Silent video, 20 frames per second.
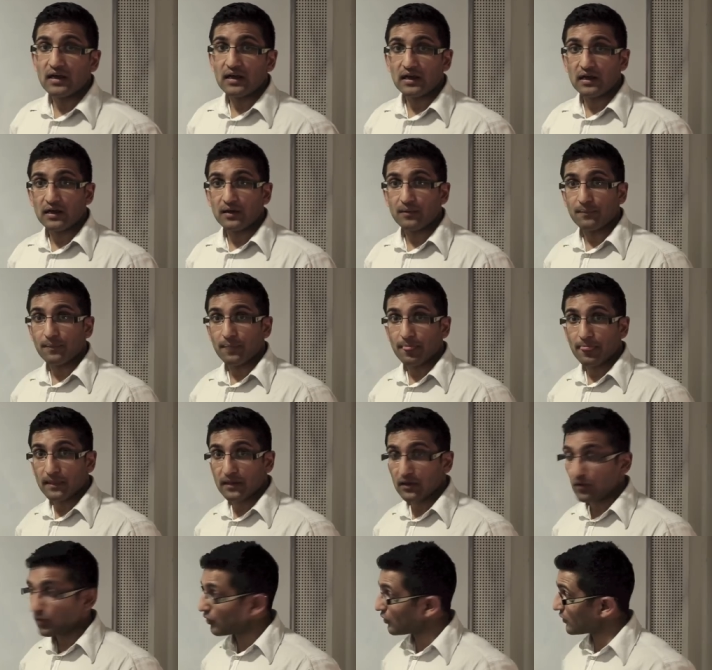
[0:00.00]
Um,
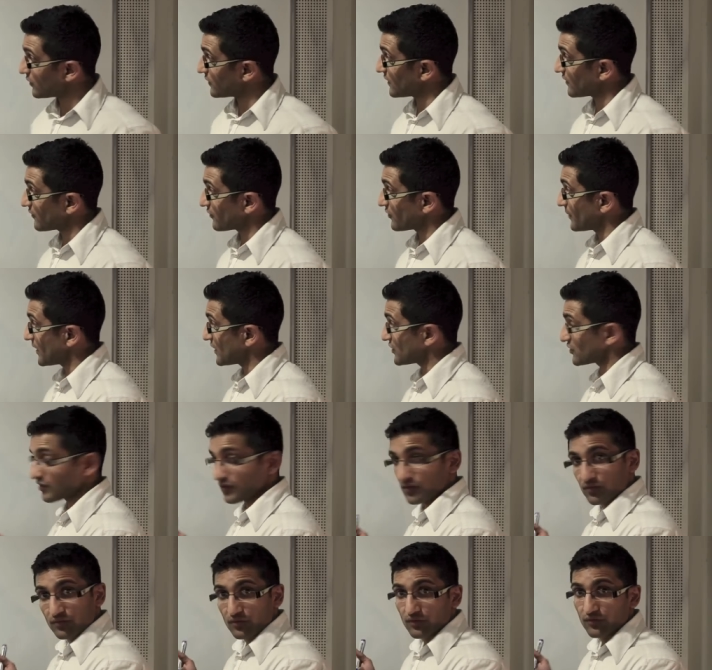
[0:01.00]
all of the
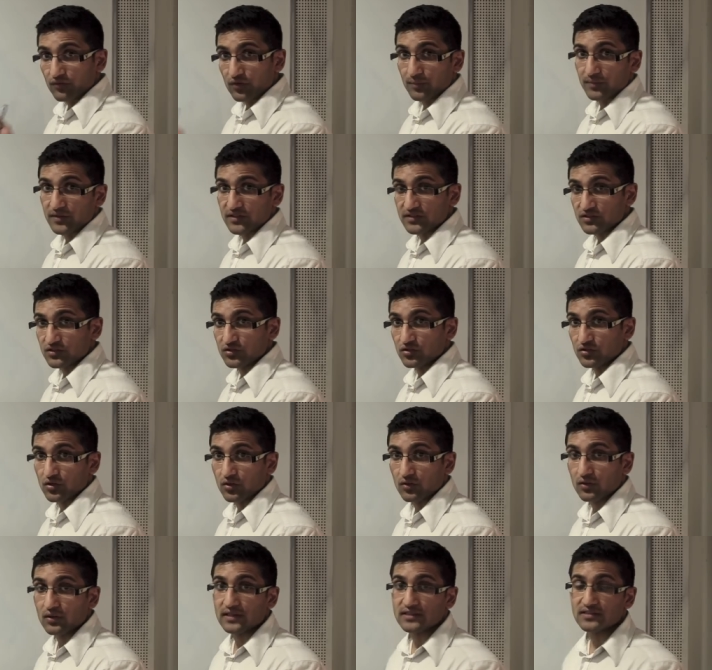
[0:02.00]
information from this
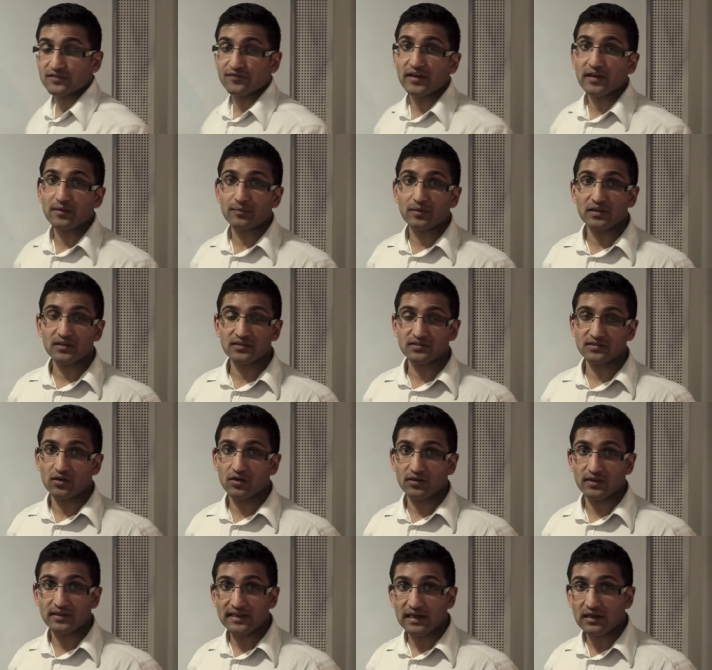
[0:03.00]
tutorial is available on,
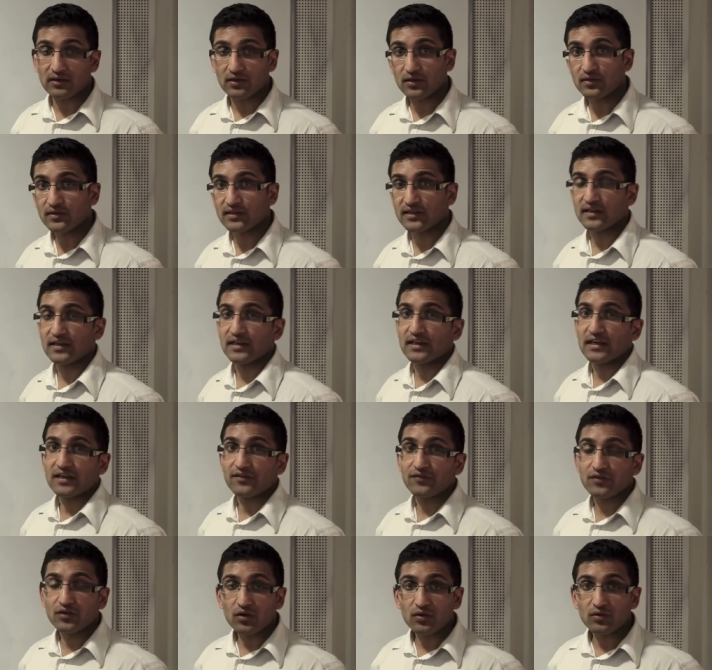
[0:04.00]
on a download.
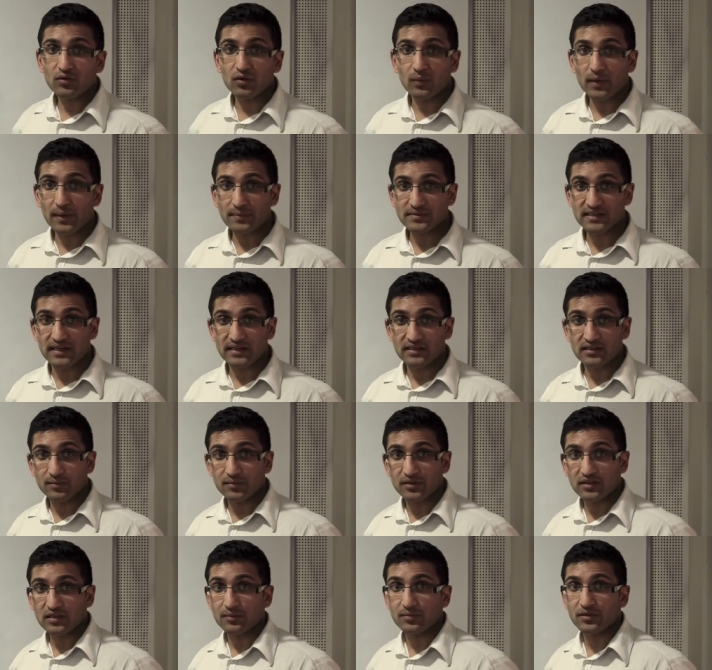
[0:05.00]
If you go to our website
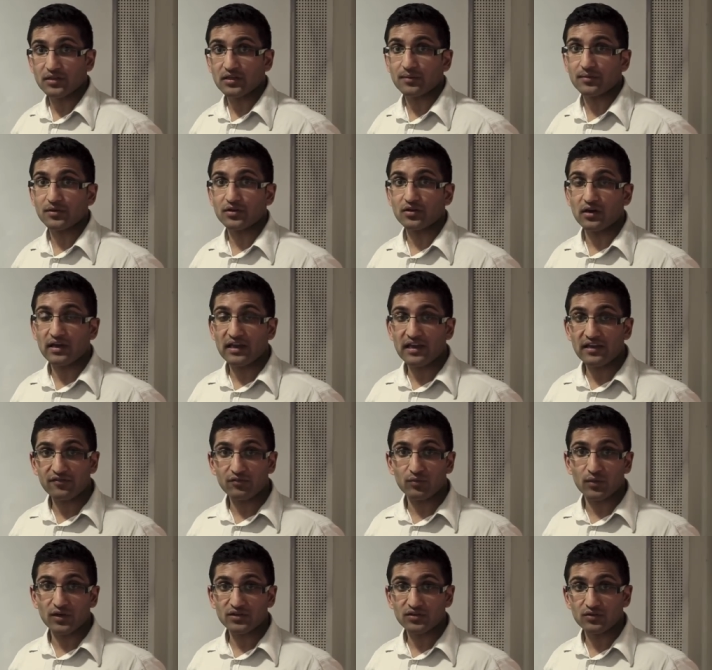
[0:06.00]

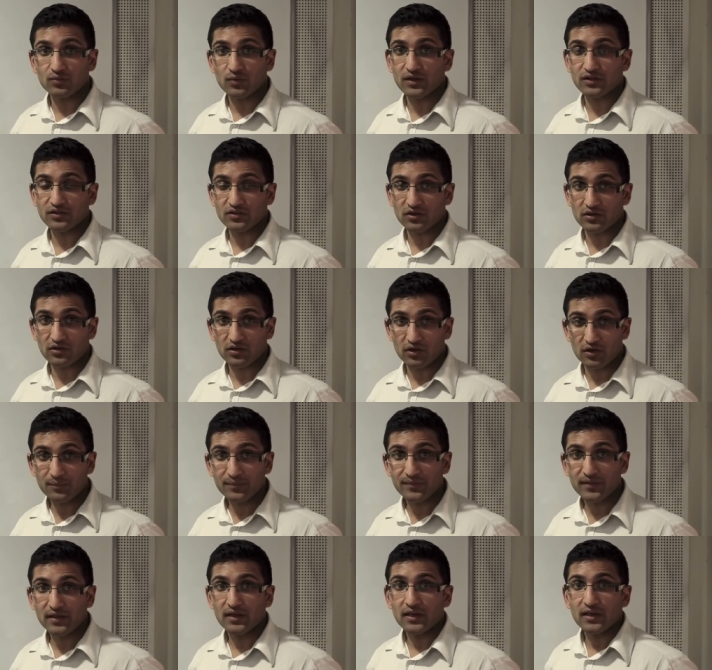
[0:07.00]

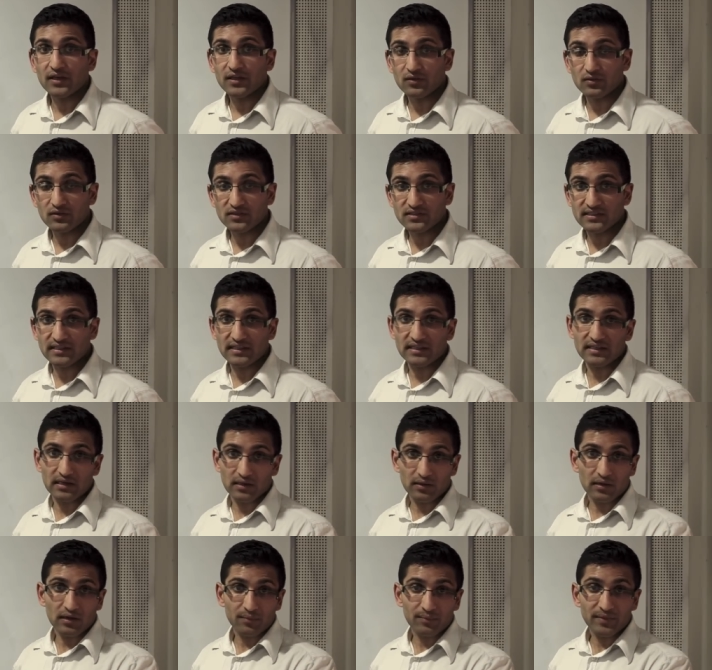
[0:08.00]
www.f1toOne.com, you'll see
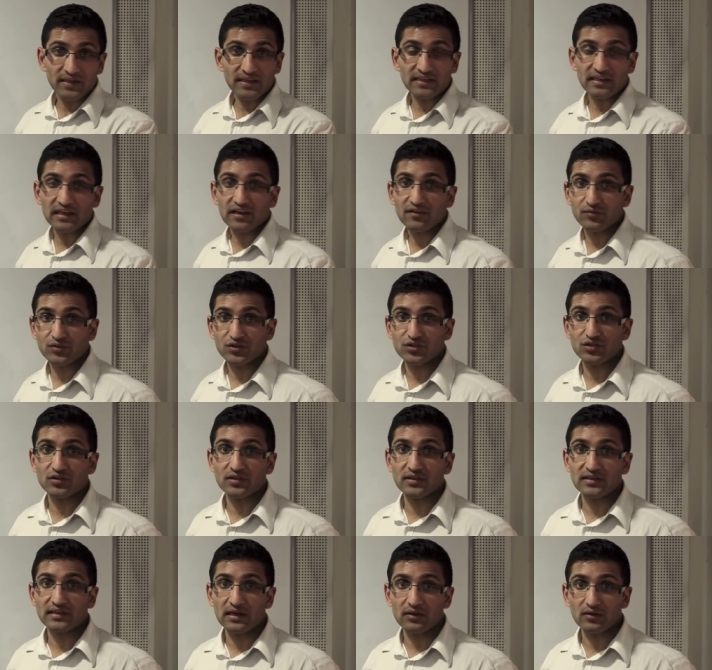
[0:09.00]
a, a, PDF which you
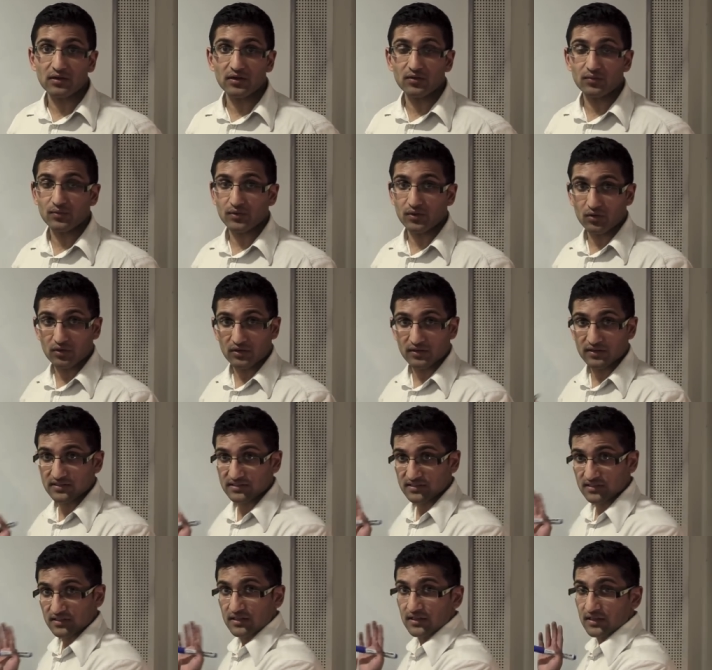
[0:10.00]
can download with all of
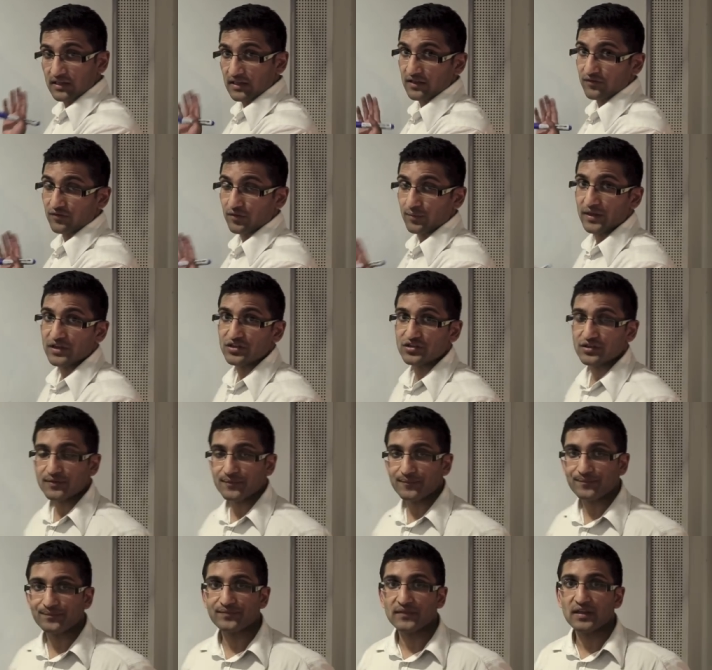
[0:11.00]
this information.
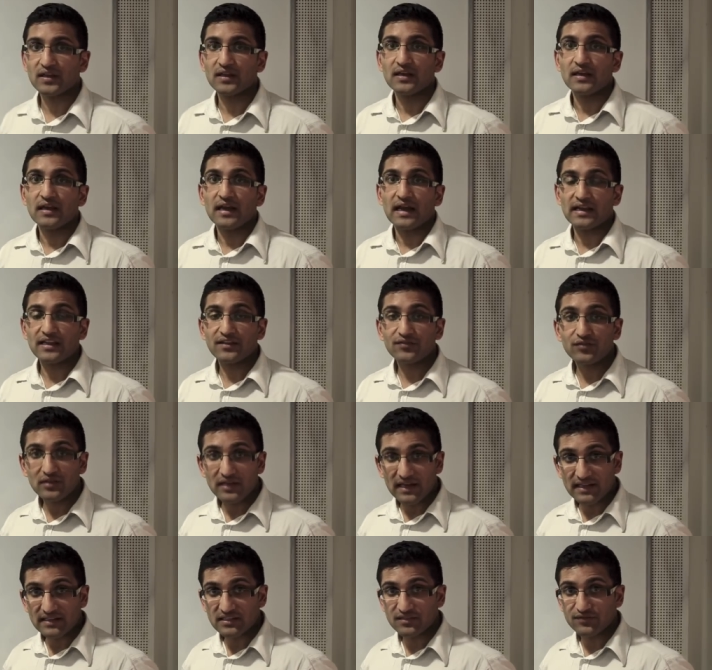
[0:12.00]
And if you
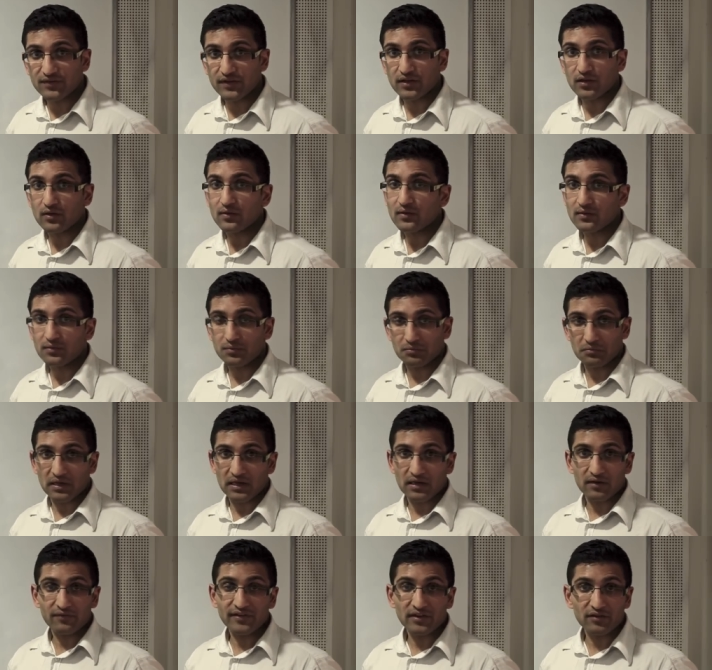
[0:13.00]
like this video,
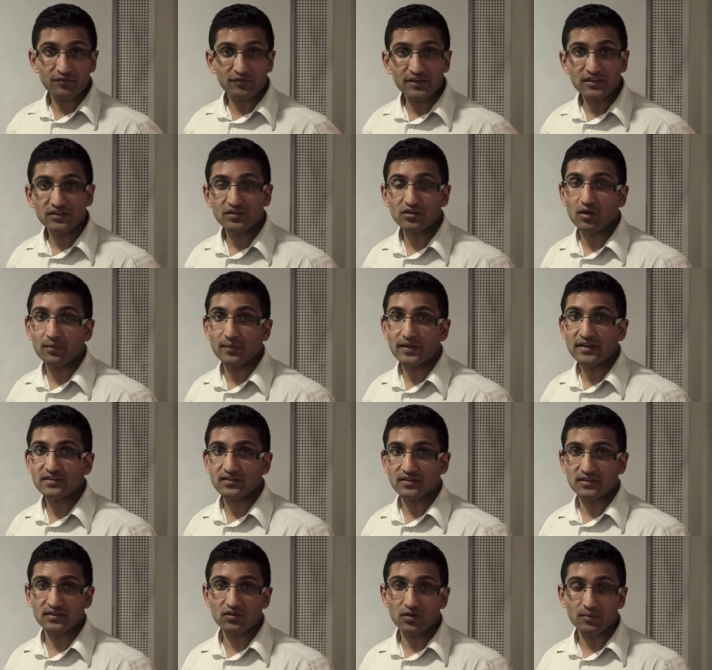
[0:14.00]
uh, feel free to
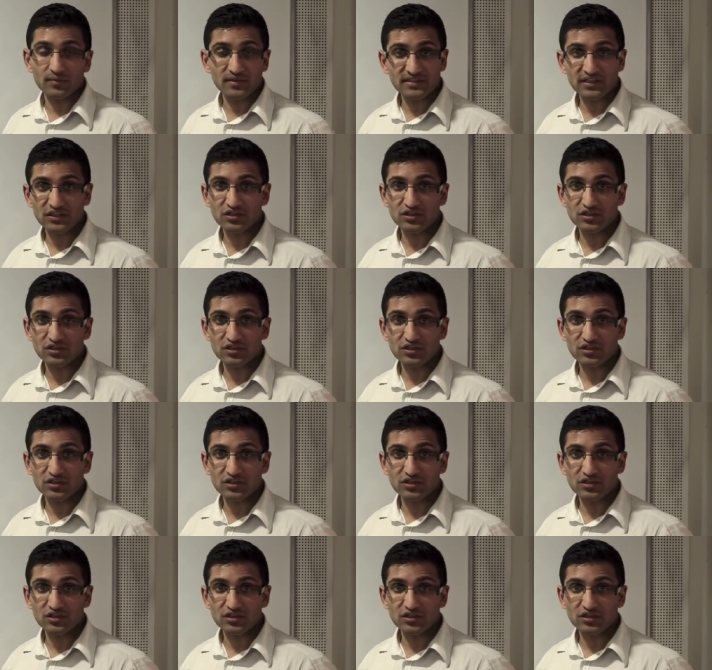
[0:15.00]
comment in the comment